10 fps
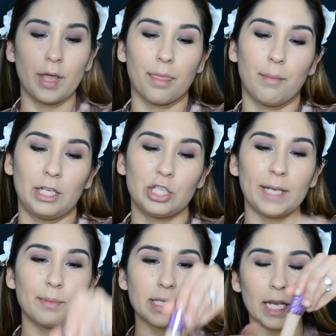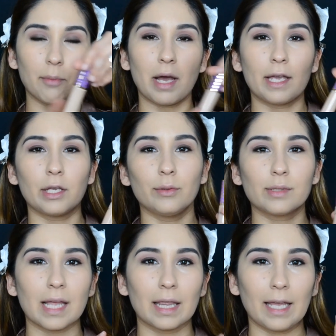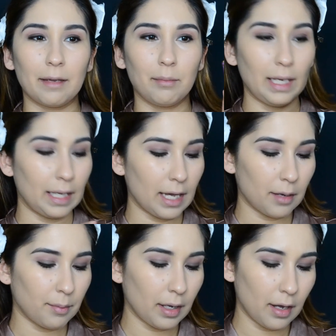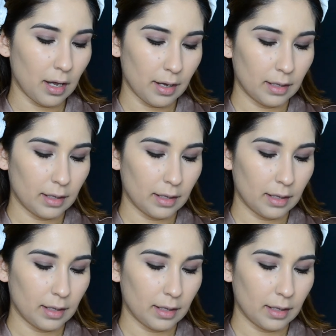With my shape tape, I use a light medium.